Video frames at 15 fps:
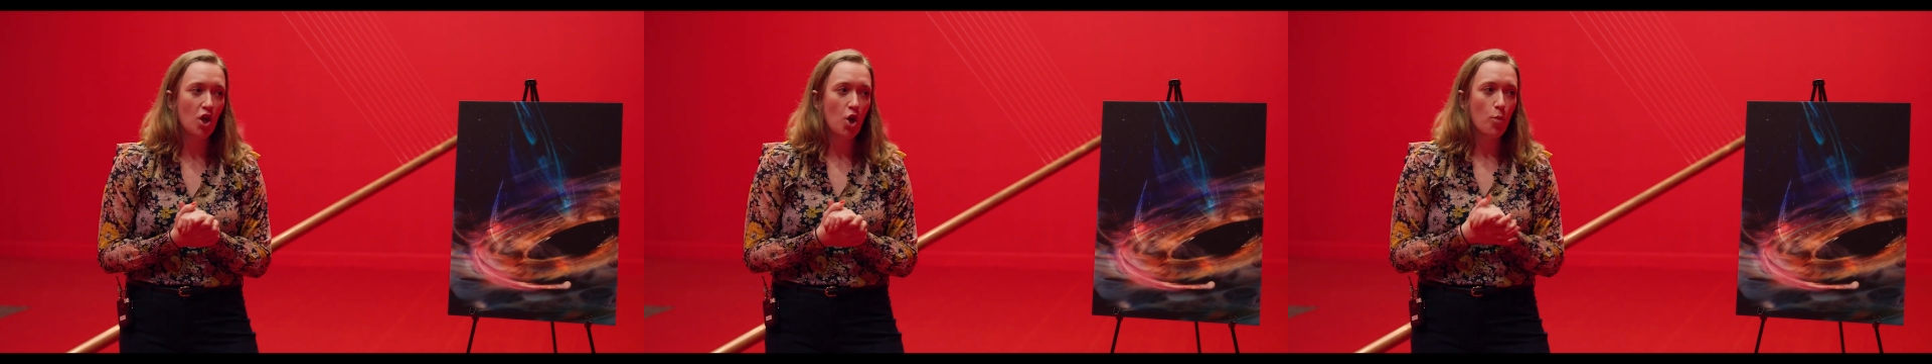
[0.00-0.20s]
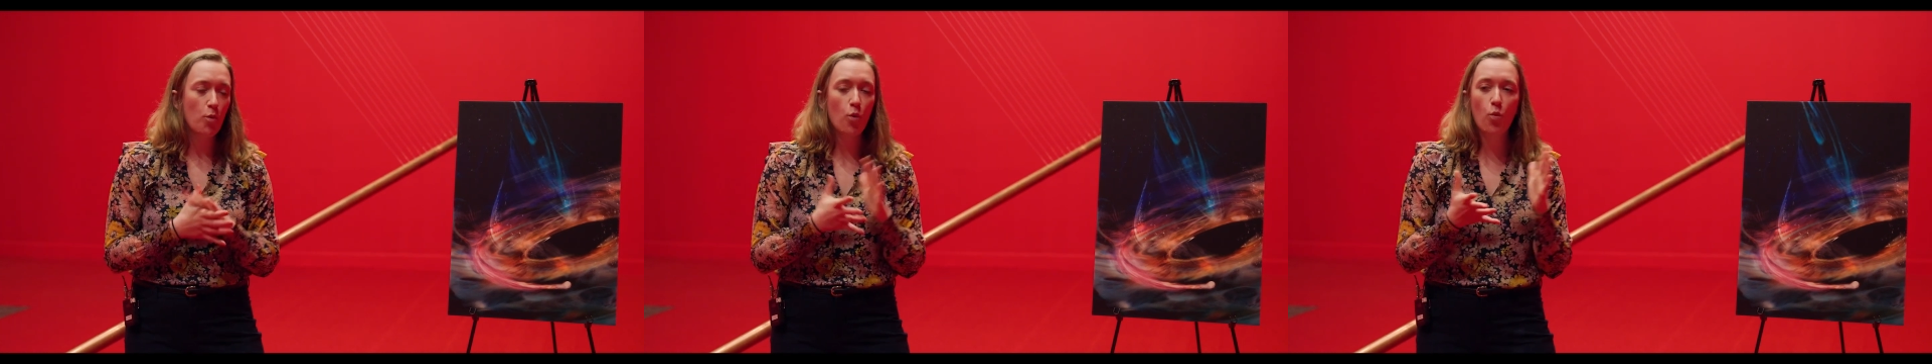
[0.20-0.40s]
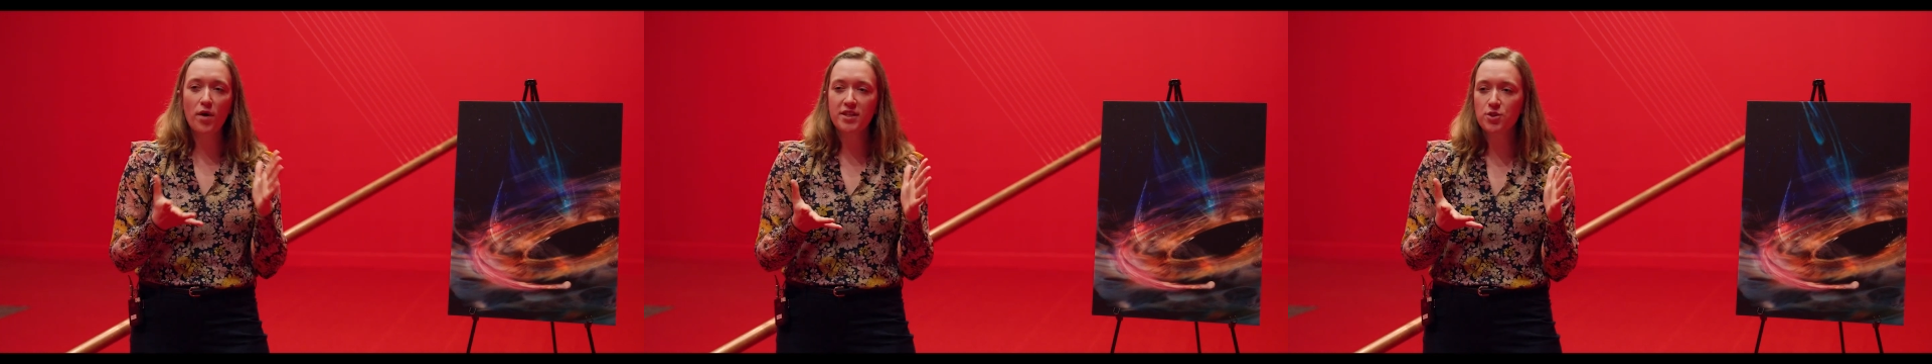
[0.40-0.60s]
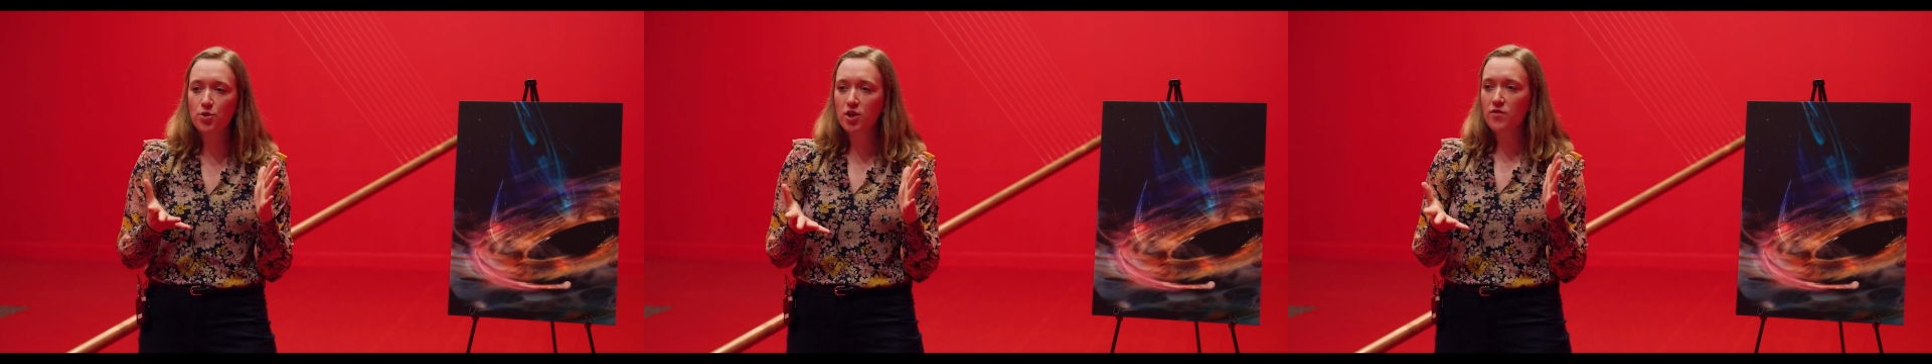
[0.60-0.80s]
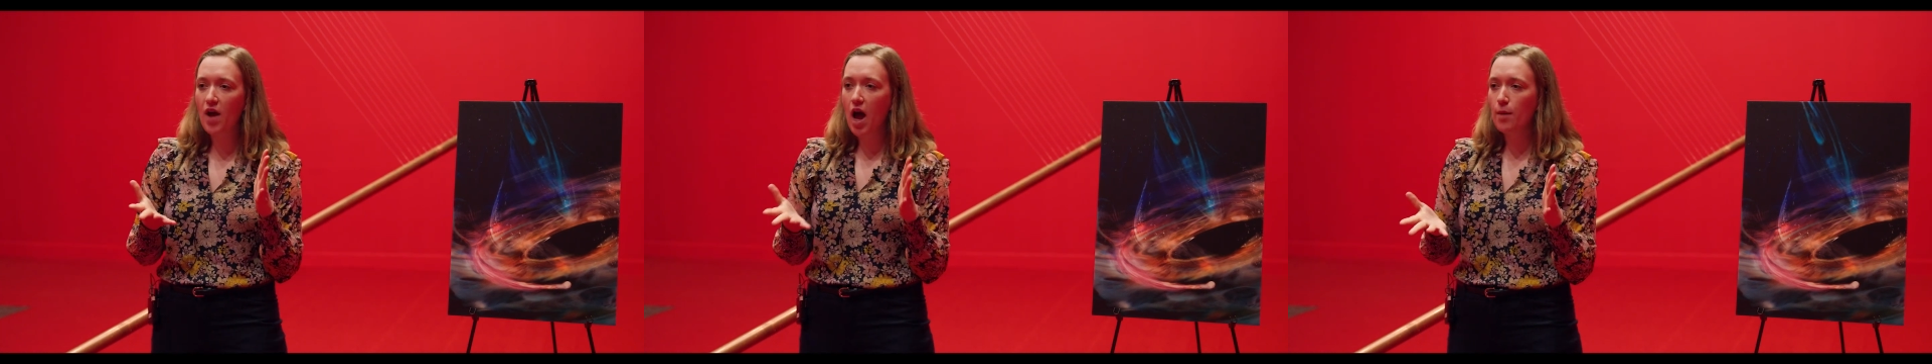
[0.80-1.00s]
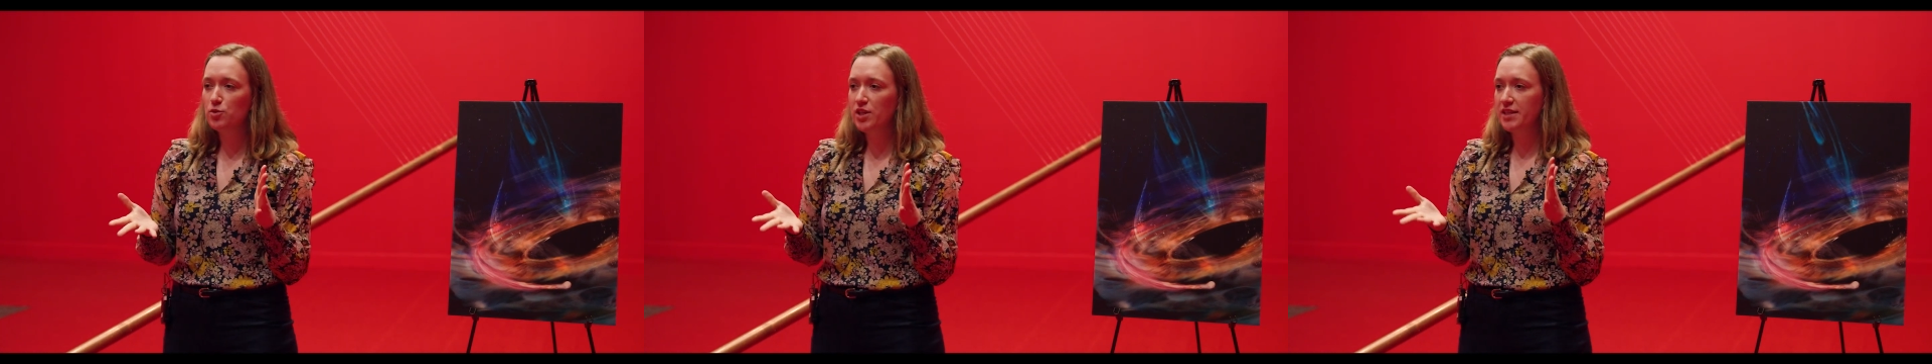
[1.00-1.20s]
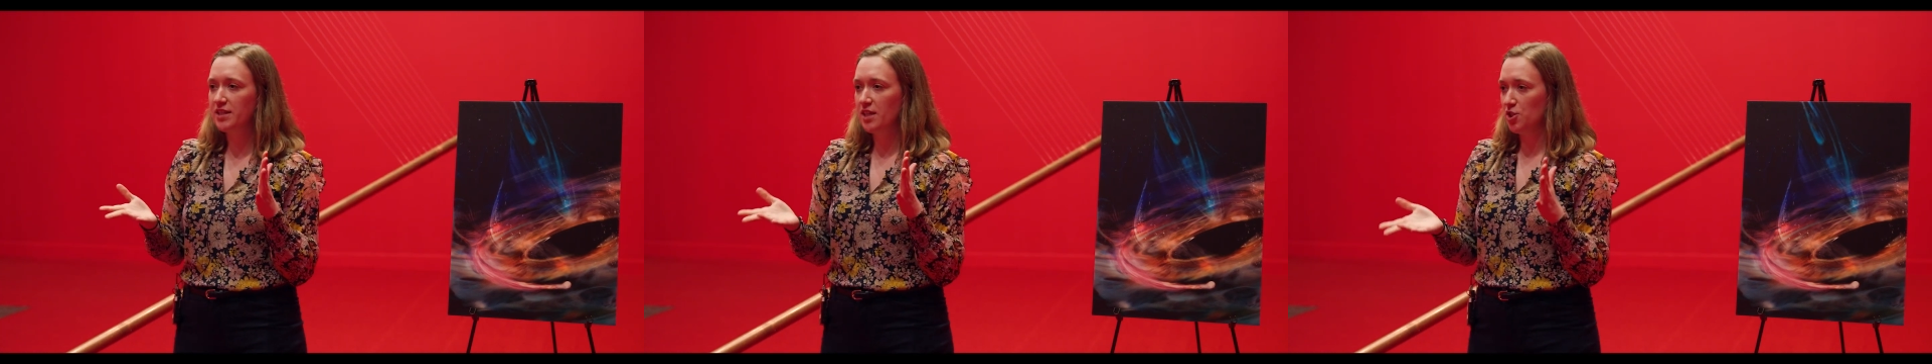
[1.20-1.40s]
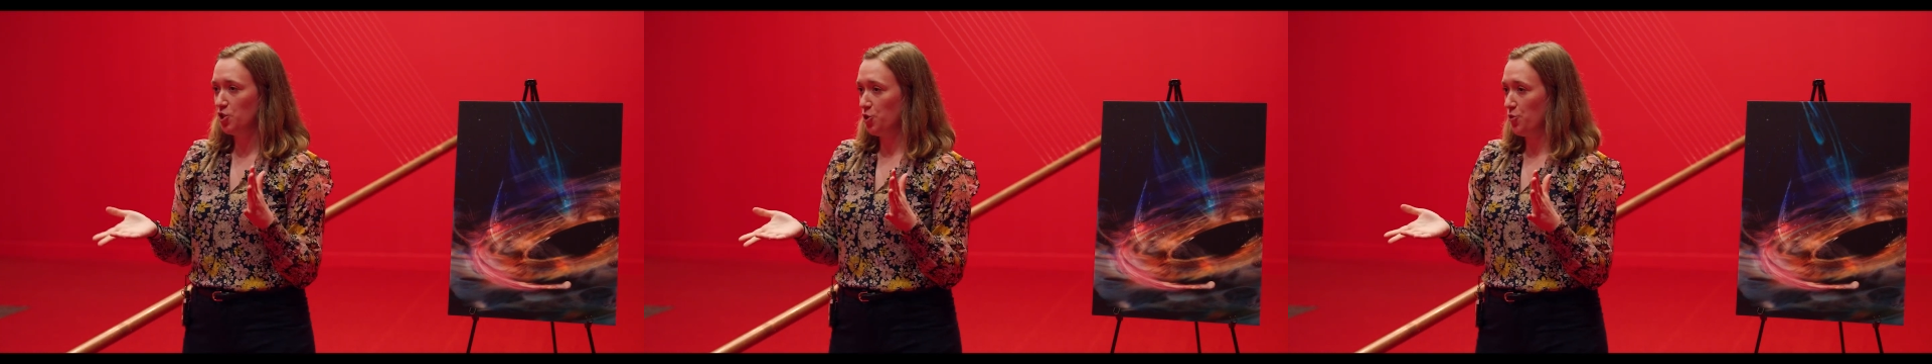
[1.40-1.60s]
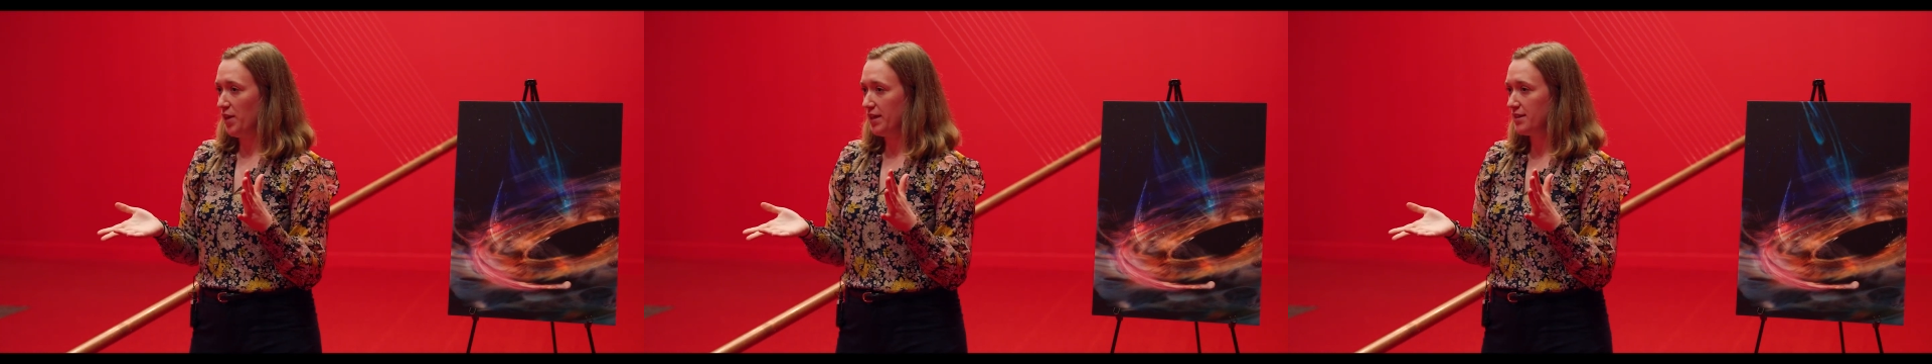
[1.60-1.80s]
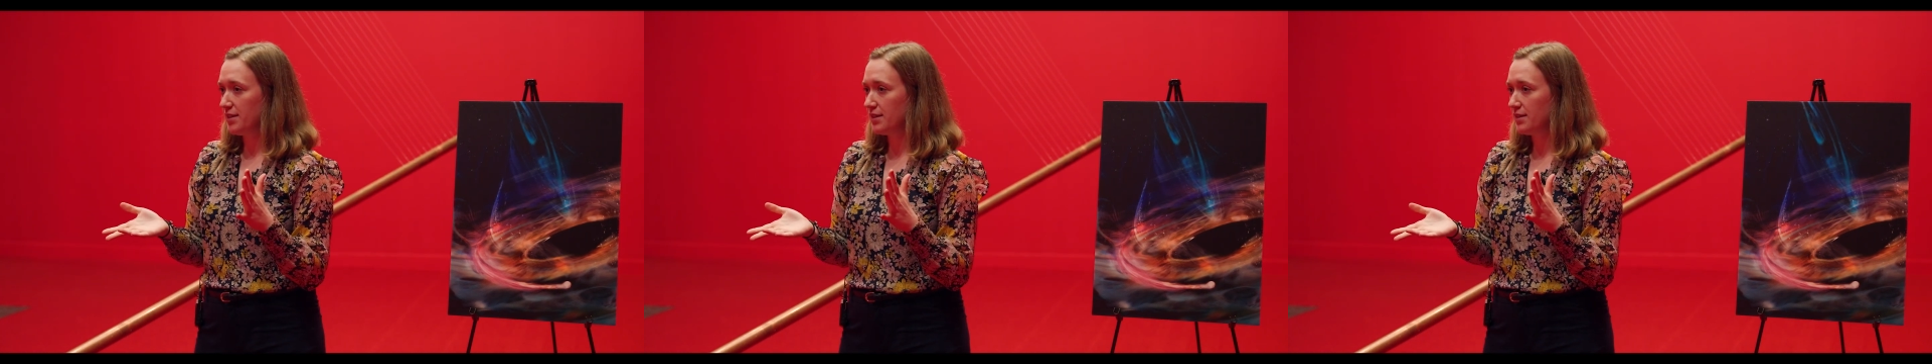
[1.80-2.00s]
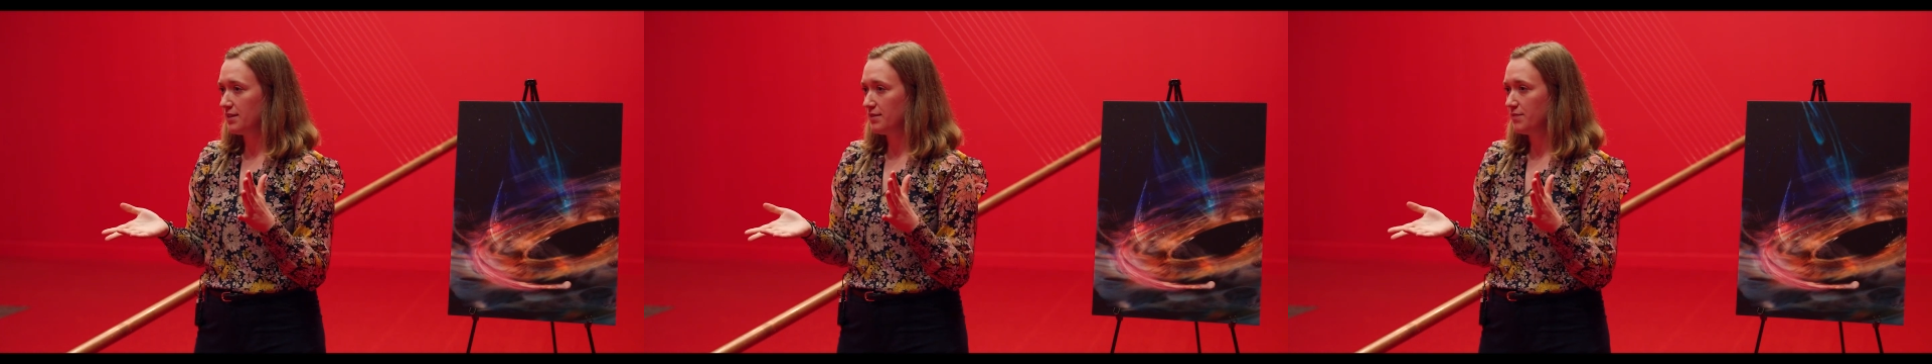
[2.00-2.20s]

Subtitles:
But what sort of object can do this?